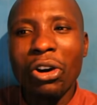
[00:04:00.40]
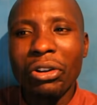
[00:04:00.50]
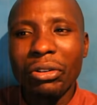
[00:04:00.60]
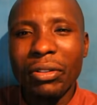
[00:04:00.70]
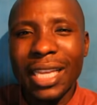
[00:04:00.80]

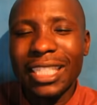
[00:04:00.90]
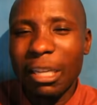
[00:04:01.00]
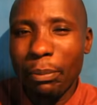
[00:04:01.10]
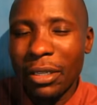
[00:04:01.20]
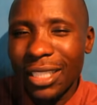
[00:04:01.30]
or the
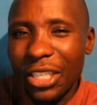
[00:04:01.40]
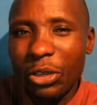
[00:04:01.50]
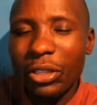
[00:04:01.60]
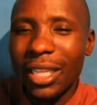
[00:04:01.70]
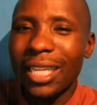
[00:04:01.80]

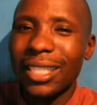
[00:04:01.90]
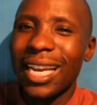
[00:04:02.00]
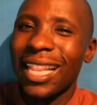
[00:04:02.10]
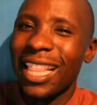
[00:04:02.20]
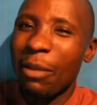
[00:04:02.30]
interpretation that
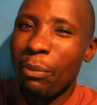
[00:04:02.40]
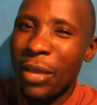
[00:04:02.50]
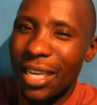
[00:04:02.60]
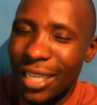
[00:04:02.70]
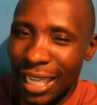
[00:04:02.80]
in their
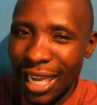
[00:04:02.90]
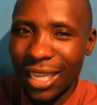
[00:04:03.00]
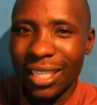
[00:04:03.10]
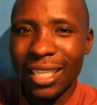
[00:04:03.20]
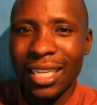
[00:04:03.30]
media